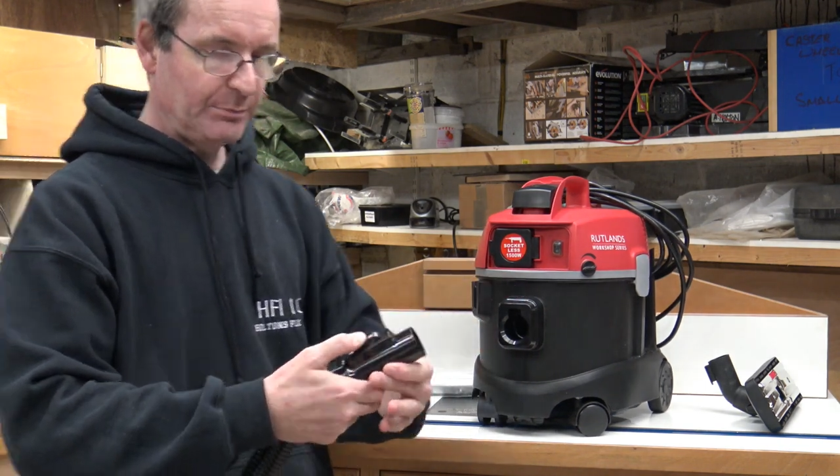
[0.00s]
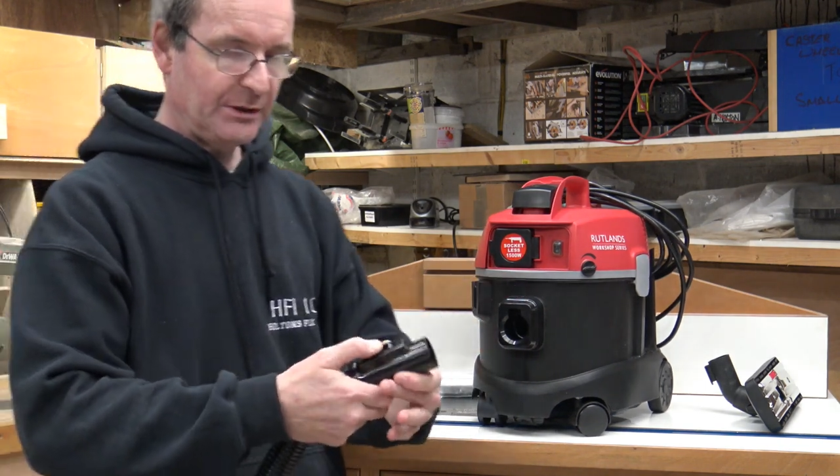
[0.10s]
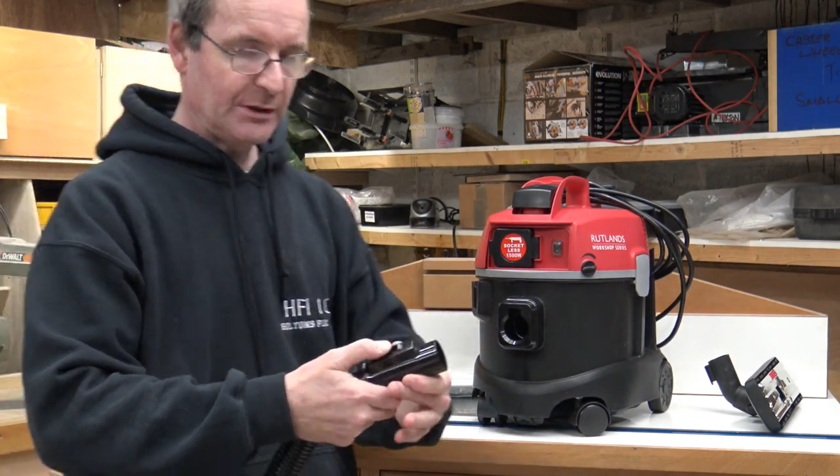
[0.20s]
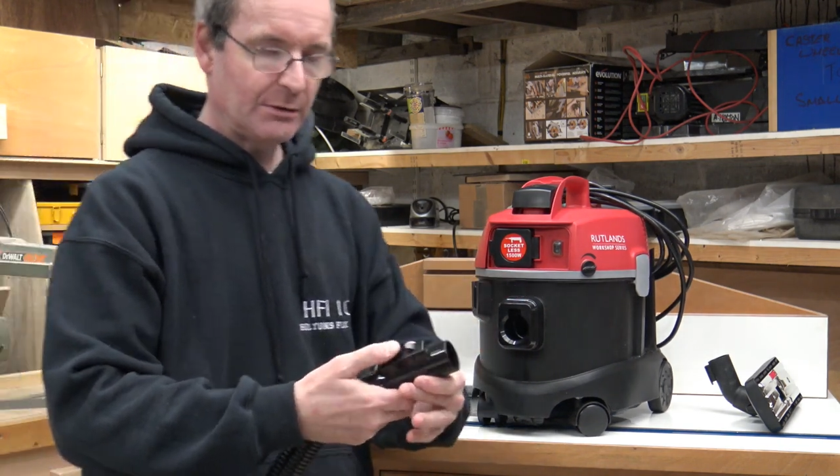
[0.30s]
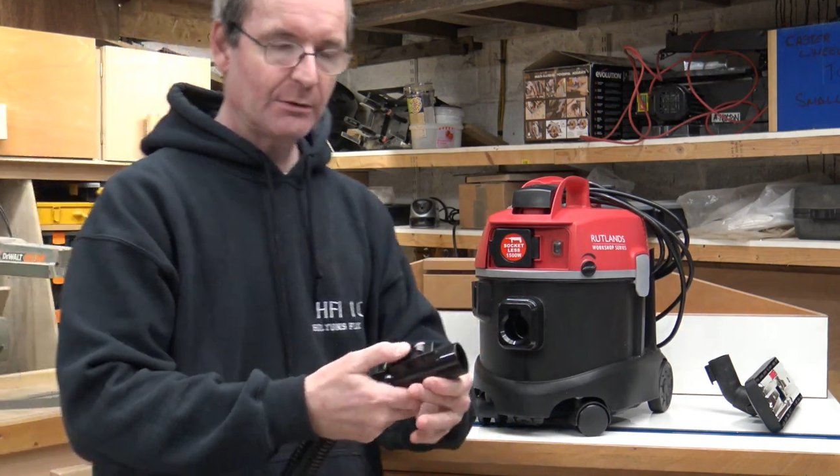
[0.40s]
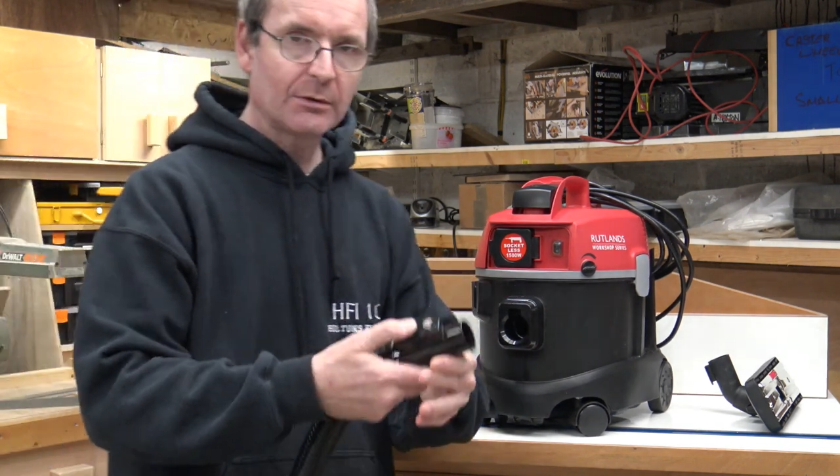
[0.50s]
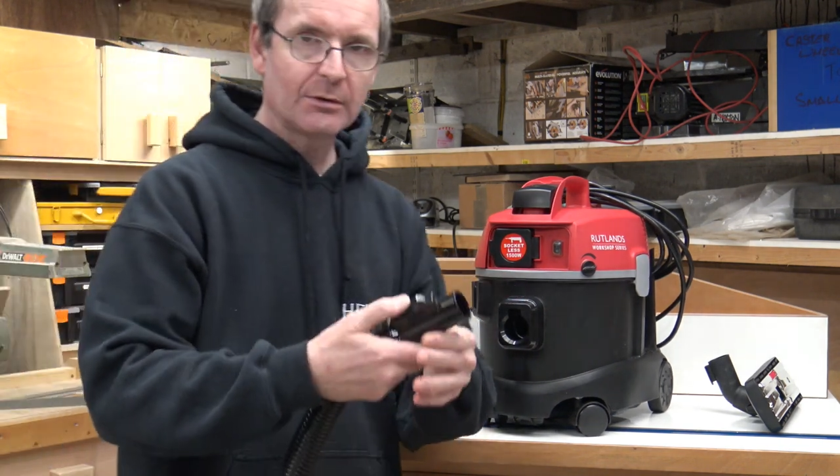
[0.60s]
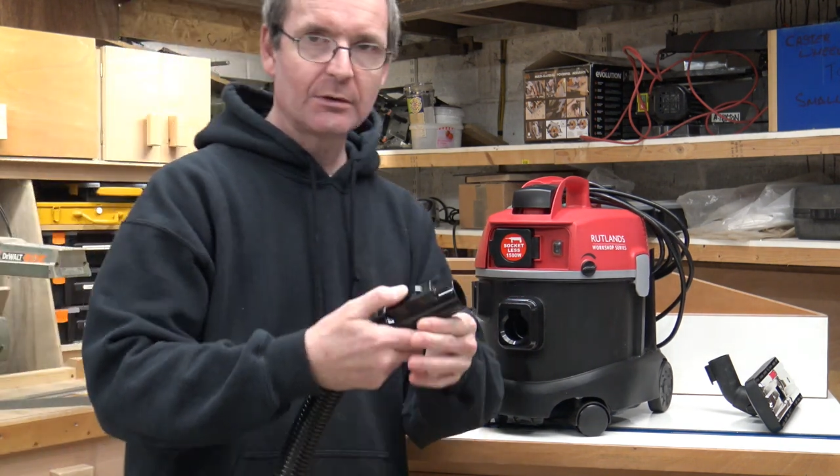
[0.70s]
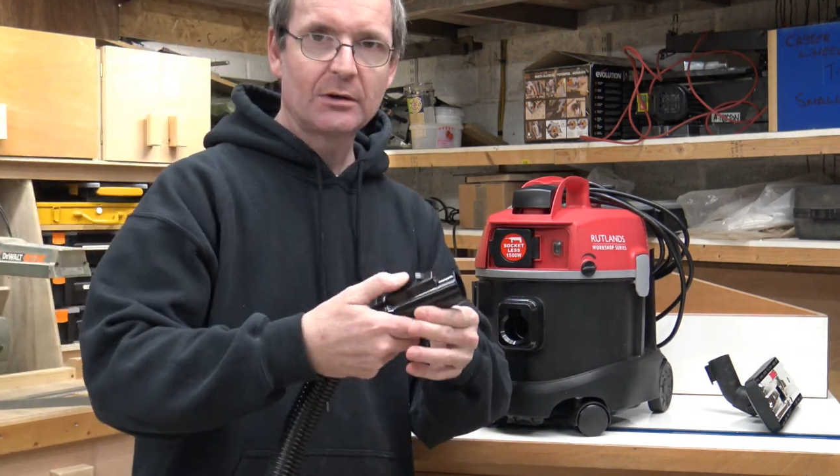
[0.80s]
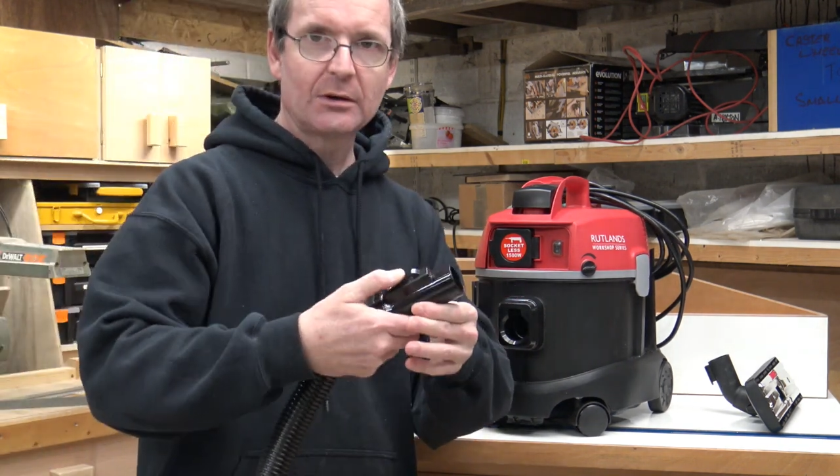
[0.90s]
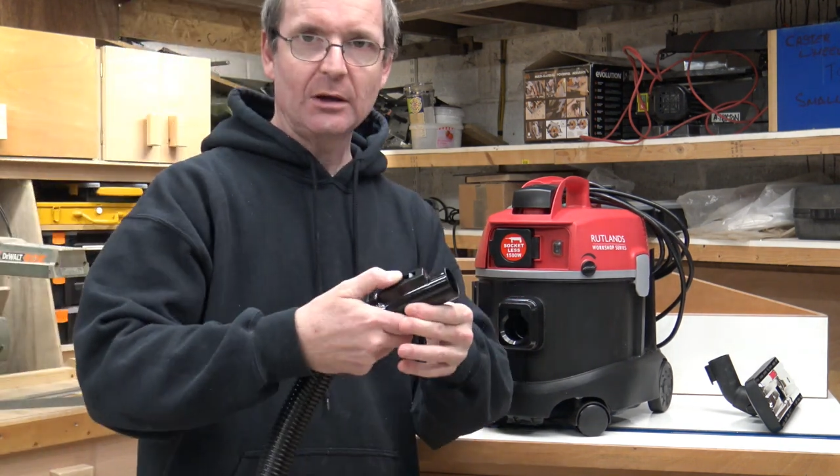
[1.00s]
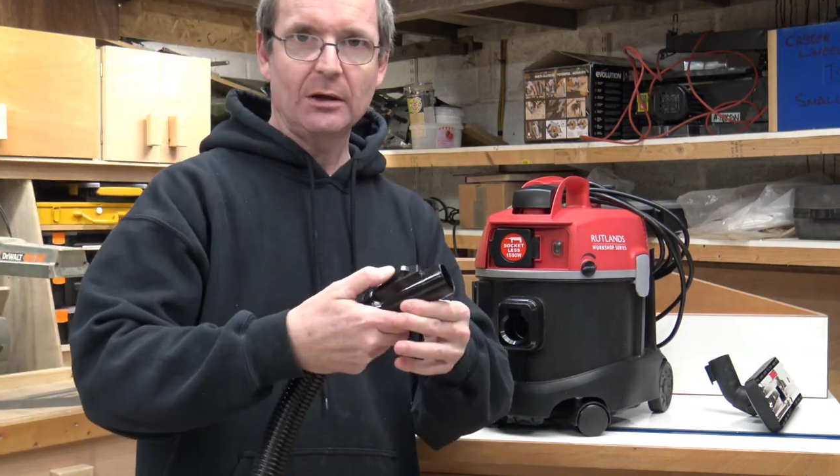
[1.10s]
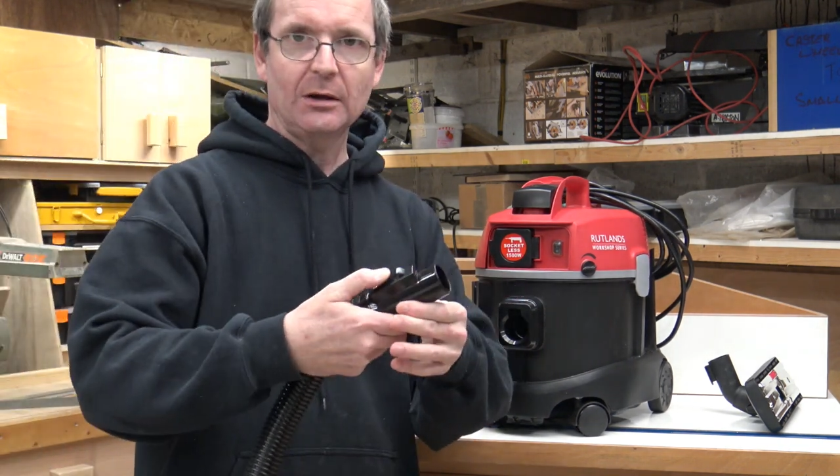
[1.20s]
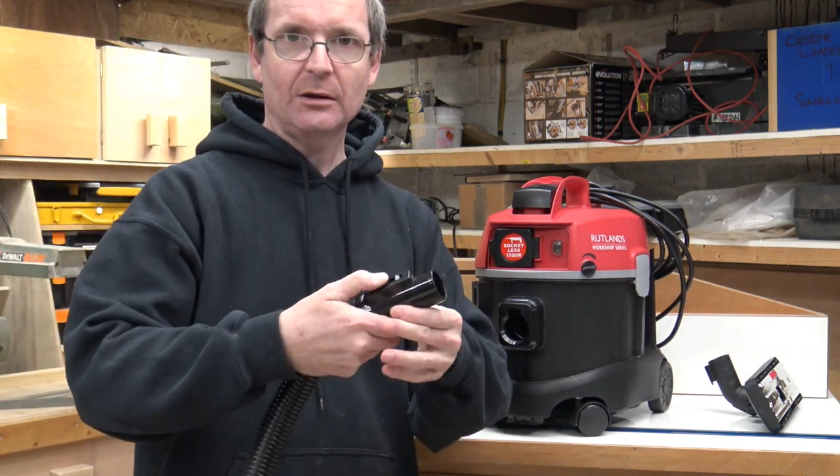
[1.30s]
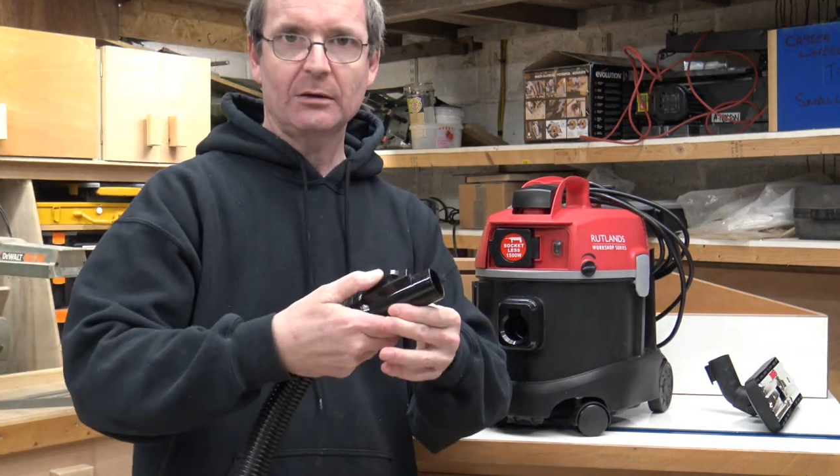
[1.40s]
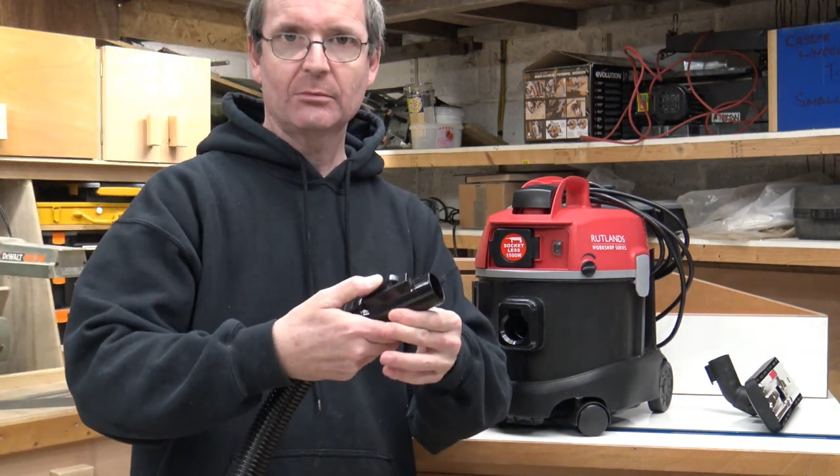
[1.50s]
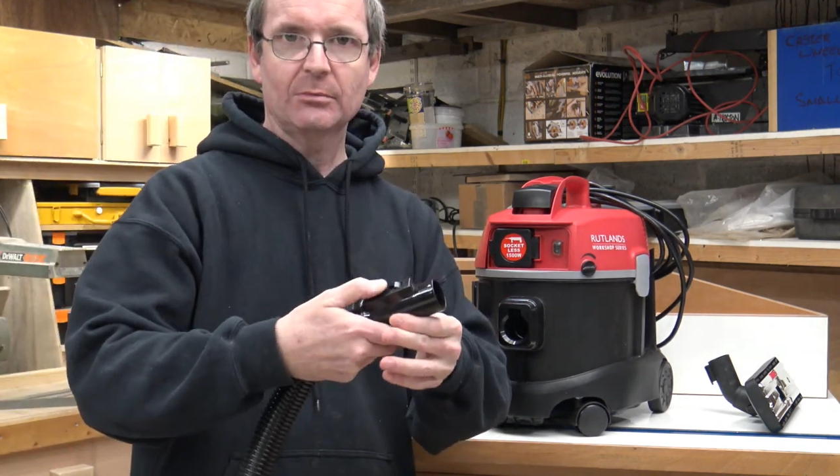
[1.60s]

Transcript: big uh,